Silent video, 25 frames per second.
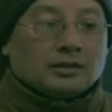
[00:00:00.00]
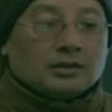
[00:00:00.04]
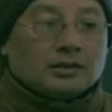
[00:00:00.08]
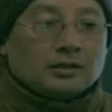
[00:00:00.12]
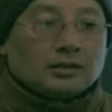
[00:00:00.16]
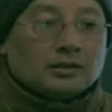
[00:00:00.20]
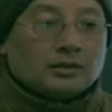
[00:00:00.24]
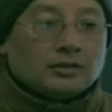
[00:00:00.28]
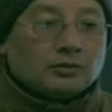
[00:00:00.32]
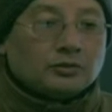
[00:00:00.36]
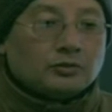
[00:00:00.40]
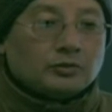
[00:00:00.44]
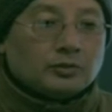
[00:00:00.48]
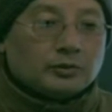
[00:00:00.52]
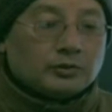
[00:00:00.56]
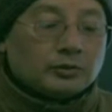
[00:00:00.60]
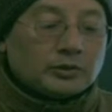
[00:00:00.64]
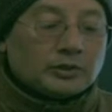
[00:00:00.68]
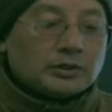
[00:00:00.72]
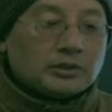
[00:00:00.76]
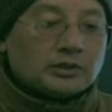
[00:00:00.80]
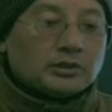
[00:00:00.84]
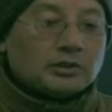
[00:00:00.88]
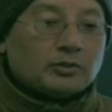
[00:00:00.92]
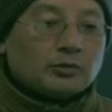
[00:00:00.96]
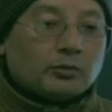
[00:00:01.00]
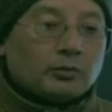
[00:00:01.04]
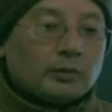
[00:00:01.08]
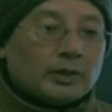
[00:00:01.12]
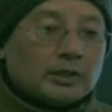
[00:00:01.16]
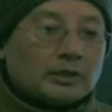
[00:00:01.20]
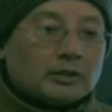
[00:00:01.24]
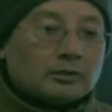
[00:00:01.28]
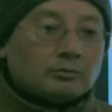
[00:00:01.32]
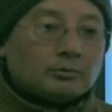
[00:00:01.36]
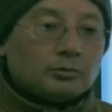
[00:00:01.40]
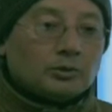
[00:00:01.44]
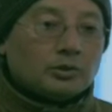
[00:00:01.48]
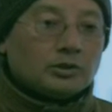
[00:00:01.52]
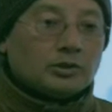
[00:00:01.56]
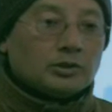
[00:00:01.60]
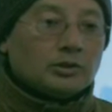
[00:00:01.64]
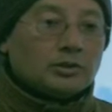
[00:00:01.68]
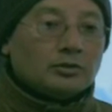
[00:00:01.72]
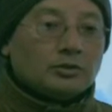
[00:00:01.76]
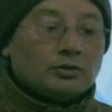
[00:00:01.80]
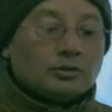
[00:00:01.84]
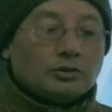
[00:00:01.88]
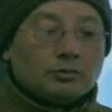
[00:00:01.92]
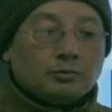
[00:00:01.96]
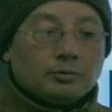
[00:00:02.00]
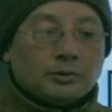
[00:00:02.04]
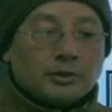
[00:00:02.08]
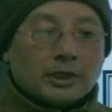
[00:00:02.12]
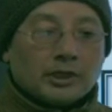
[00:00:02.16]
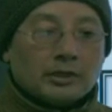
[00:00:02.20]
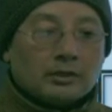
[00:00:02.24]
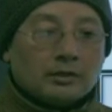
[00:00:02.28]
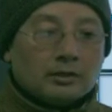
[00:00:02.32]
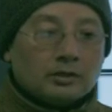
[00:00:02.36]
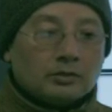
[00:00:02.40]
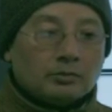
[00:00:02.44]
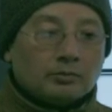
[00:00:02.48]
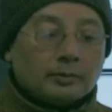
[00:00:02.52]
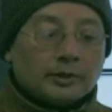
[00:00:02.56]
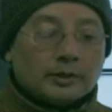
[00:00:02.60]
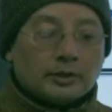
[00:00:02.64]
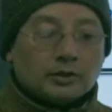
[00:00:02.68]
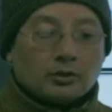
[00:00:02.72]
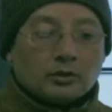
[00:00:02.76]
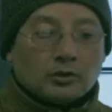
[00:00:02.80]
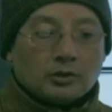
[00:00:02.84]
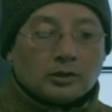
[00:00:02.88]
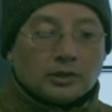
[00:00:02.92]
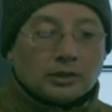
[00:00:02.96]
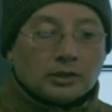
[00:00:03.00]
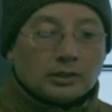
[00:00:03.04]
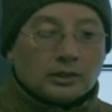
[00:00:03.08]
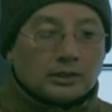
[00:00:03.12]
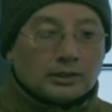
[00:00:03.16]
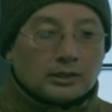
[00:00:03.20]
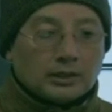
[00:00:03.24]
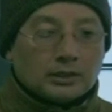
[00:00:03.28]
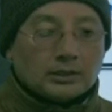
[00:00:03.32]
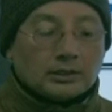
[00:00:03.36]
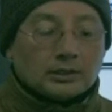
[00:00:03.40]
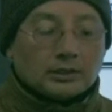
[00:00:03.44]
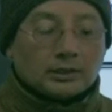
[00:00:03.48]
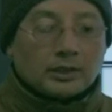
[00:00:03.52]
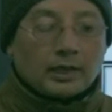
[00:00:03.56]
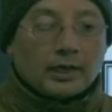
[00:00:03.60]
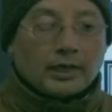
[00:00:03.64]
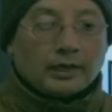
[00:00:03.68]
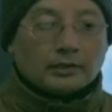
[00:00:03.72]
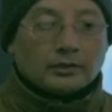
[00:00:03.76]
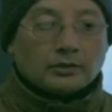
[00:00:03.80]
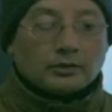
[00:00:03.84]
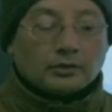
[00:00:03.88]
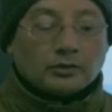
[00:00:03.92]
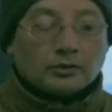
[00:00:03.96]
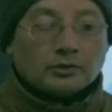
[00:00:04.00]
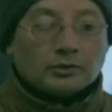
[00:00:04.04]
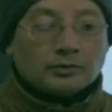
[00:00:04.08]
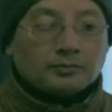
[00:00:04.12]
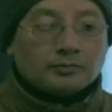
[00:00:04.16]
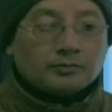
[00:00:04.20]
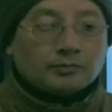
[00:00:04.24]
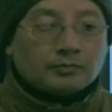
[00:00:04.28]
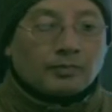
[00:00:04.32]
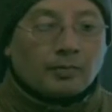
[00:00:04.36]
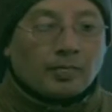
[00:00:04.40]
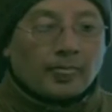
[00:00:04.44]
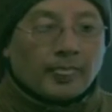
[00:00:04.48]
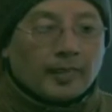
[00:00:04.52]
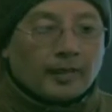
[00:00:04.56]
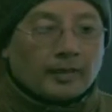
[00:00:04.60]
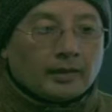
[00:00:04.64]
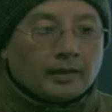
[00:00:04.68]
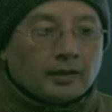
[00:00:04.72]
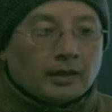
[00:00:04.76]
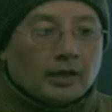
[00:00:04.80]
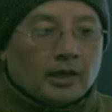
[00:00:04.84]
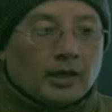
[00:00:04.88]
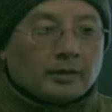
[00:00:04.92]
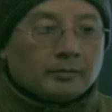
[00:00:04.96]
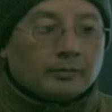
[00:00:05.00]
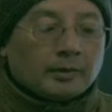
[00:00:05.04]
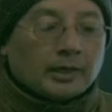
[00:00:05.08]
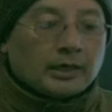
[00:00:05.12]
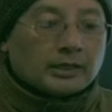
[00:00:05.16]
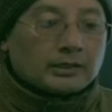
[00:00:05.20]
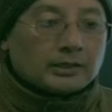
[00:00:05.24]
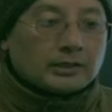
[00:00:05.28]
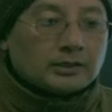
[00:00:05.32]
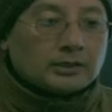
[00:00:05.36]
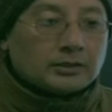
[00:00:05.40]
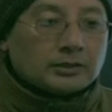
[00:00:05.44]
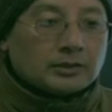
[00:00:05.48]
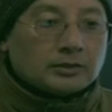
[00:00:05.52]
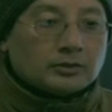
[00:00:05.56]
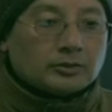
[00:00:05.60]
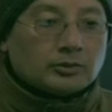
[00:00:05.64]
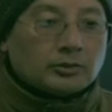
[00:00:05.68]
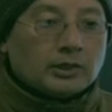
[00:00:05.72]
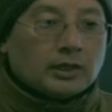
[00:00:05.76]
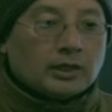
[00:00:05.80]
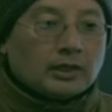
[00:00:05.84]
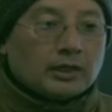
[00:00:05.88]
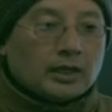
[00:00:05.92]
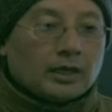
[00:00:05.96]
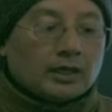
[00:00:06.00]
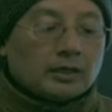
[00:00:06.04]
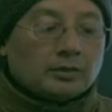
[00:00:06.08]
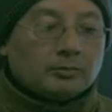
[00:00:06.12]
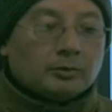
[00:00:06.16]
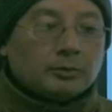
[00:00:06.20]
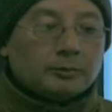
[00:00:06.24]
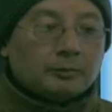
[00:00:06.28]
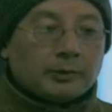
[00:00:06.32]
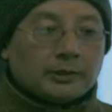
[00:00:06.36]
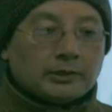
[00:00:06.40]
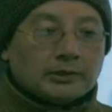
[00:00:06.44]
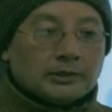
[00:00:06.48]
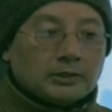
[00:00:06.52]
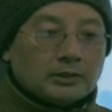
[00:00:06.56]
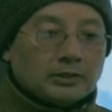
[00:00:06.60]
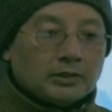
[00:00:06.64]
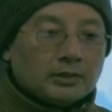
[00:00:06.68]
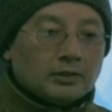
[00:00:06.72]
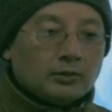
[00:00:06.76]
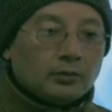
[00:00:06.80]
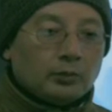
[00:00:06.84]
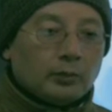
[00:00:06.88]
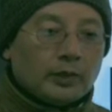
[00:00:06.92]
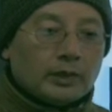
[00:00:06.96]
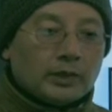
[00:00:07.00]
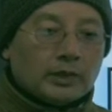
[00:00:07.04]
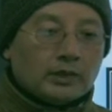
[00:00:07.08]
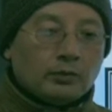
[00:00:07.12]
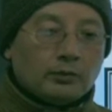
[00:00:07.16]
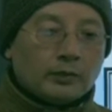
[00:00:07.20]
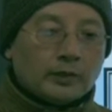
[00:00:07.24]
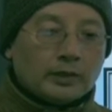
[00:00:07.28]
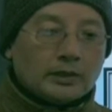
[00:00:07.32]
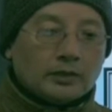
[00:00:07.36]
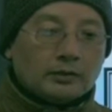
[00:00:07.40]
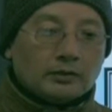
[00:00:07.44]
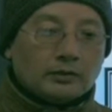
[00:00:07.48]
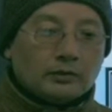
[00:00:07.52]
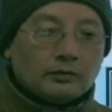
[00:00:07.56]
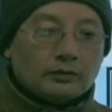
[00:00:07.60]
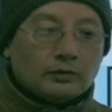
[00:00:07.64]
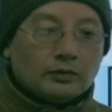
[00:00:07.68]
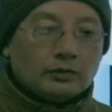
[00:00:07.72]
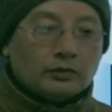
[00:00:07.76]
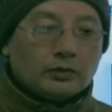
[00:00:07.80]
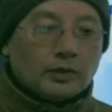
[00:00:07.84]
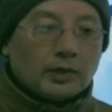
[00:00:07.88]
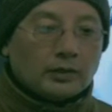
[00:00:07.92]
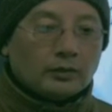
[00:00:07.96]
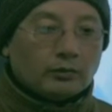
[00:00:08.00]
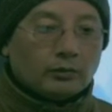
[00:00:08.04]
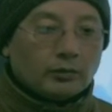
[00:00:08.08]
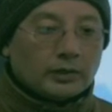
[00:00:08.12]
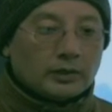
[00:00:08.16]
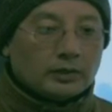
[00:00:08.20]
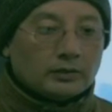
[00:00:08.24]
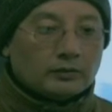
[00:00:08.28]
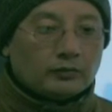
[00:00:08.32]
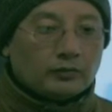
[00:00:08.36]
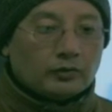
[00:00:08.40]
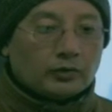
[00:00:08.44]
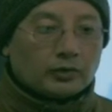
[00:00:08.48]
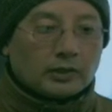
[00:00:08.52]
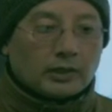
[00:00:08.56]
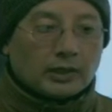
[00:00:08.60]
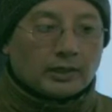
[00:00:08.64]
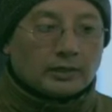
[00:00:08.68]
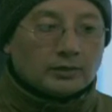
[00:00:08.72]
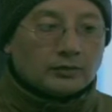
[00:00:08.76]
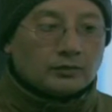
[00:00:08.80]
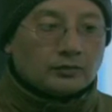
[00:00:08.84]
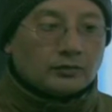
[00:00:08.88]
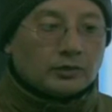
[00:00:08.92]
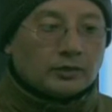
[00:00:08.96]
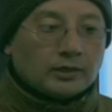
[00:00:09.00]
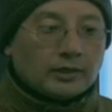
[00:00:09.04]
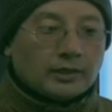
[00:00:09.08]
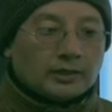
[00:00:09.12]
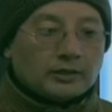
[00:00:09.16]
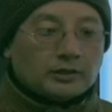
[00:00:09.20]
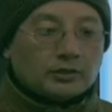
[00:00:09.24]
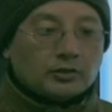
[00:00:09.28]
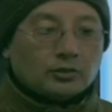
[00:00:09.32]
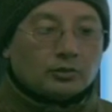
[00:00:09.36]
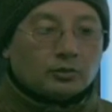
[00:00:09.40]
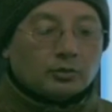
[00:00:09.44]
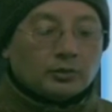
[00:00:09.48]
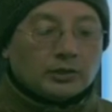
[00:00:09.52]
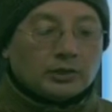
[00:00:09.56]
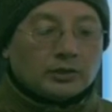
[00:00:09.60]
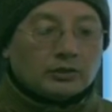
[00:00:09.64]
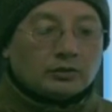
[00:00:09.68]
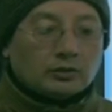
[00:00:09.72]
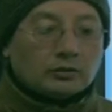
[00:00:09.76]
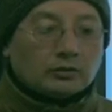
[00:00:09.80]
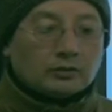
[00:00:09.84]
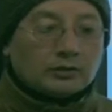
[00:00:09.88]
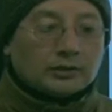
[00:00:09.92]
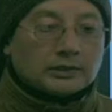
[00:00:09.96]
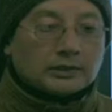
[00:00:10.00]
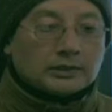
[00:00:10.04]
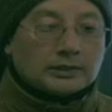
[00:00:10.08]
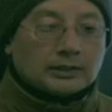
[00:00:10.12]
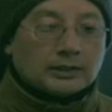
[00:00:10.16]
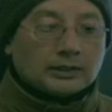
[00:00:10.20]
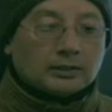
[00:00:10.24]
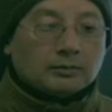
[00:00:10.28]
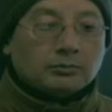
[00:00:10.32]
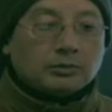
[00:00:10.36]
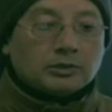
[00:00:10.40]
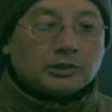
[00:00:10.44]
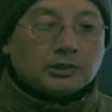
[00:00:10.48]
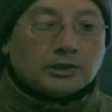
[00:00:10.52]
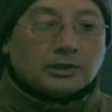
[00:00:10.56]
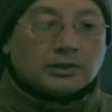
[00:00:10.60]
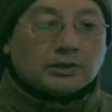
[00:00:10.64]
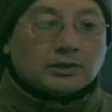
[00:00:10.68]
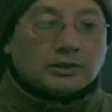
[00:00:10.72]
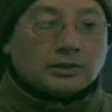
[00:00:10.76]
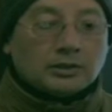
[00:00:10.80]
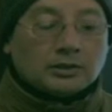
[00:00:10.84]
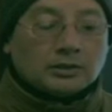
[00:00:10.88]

Hello viewers, welcome to the YouTube channel of Meteorological Centre Gangtok. I'm R.K. Chhetri and I'll be presenting weekly weather review and weather forecast for next 2 weeks over Sikkim state.